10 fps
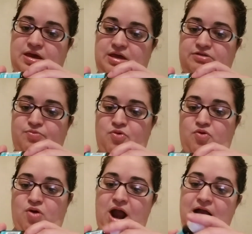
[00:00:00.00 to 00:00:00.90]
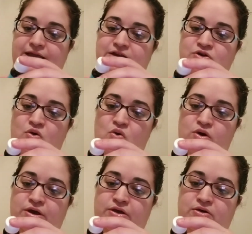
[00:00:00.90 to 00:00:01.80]
It's Moroccan
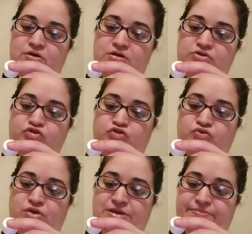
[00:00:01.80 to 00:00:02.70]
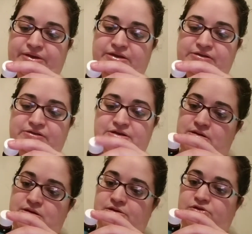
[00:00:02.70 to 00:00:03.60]
Oil treatment.
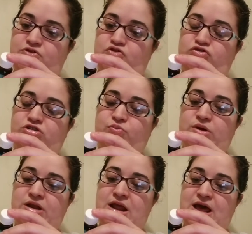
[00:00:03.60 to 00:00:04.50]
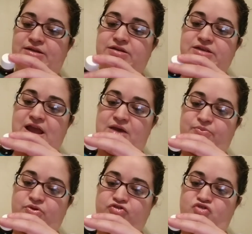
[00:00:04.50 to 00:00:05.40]
So you just put it on
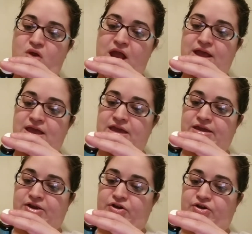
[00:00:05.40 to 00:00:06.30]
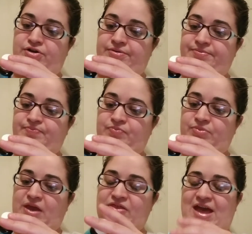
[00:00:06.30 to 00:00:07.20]
damp or dry hair.
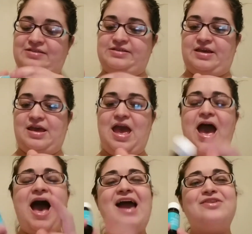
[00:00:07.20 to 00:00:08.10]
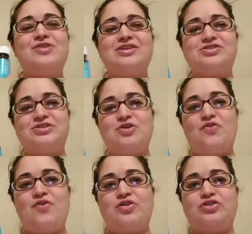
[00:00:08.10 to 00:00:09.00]
That's it. I don't actually
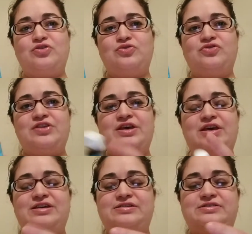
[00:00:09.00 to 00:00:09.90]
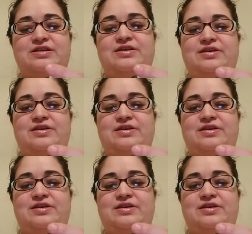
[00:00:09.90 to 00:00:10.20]
know if I'll use this.